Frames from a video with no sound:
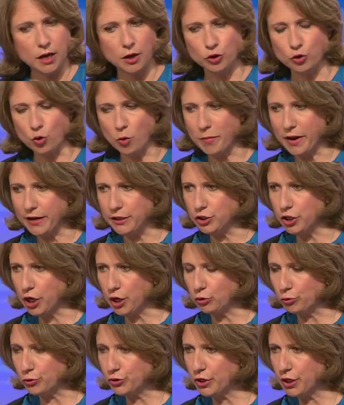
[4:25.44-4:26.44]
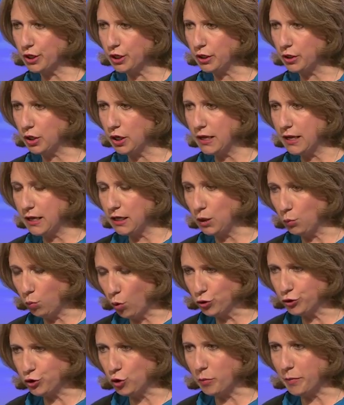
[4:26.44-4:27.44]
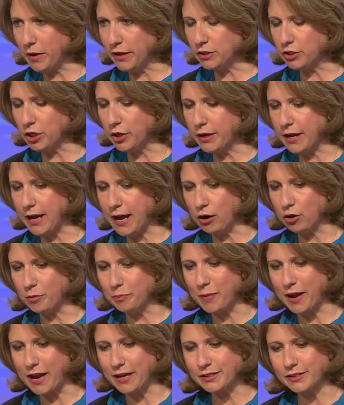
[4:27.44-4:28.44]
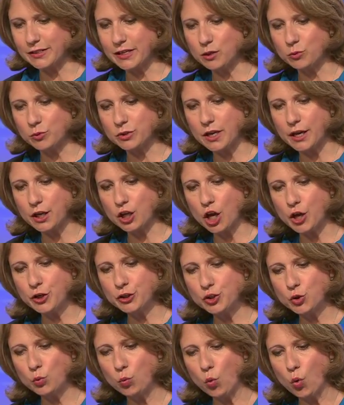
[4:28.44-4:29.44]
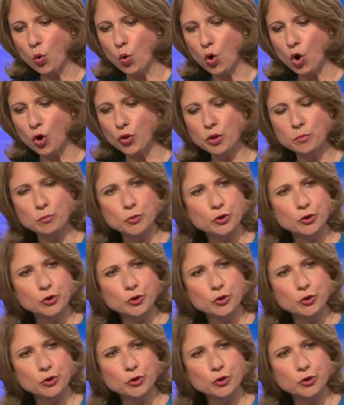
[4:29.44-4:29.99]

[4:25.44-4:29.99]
your main donor, or certainly he was your main donor, Aaron Banks, said it was like going to war on the